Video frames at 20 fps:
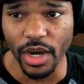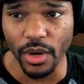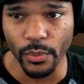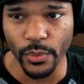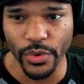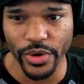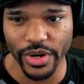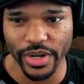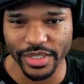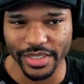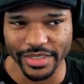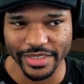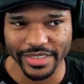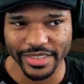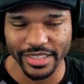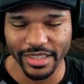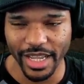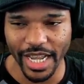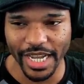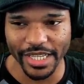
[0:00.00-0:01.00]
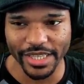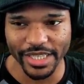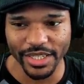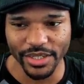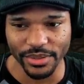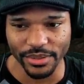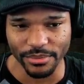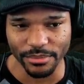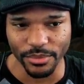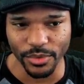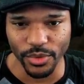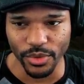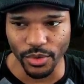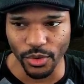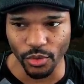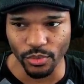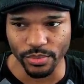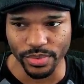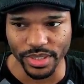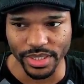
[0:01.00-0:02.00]
We're in a slightly more
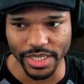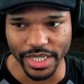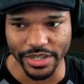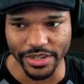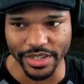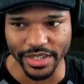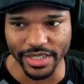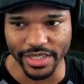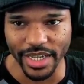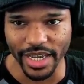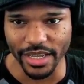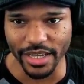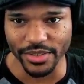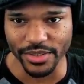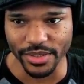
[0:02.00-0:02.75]
open area now.